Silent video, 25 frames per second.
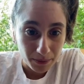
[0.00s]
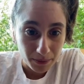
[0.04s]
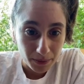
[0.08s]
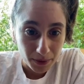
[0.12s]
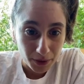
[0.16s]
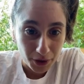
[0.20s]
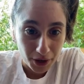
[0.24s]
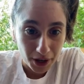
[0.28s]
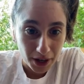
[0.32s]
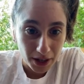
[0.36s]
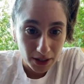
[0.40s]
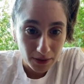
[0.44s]

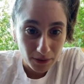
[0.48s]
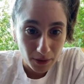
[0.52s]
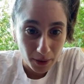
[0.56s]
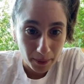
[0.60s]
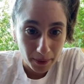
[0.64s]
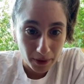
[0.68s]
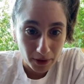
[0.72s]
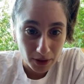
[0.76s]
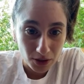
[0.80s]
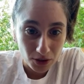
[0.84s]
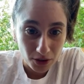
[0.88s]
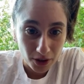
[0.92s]
Greetings from
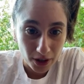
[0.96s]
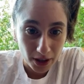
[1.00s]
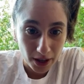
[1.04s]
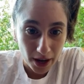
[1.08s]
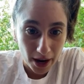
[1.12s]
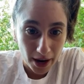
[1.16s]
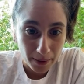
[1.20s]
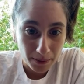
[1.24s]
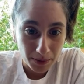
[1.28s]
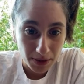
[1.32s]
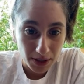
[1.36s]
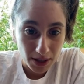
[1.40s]
Australia.
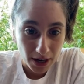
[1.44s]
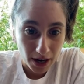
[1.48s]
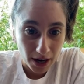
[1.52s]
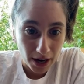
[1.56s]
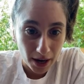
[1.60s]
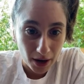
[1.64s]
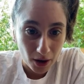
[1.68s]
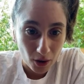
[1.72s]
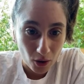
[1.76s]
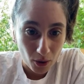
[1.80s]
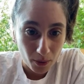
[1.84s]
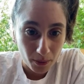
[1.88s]
I'm stuck
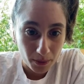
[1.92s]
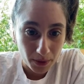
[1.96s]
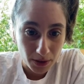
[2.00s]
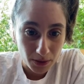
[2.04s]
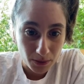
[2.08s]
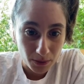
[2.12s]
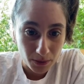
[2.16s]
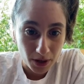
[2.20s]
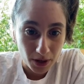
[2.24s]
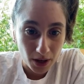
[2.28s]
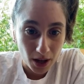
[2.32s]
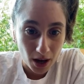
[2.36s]
at home as
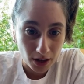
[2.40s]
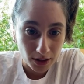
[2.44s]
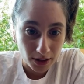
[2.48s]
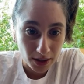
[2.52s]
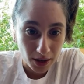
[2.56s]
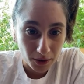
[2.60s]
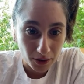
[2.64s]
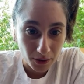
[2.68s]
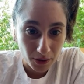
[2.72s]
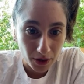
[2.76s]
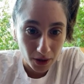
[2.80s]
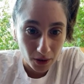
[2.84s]
with
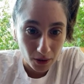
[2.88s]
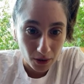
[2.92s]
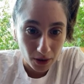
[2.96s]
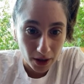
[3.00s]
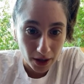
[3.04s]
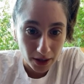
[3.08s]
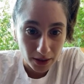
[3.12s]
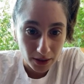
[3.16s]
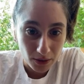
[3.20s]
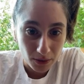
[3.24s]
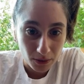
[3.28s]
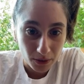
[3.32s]
lockdown doing
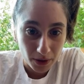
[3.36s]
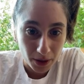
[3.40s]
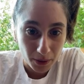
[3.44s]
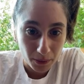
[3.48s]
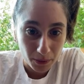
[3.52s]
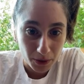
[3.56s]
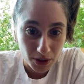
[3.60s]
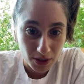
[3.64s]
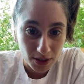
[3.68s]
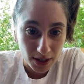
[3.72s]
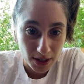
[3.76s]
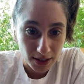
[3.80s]
online schooling,
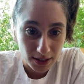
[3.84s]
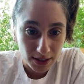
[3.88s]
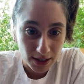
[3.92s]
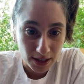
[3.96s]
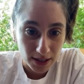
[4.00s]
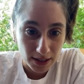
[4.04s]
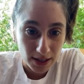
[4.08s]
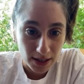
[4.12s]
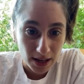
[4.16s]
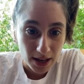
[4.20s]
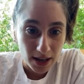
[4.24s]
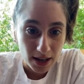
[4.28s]
which sucks as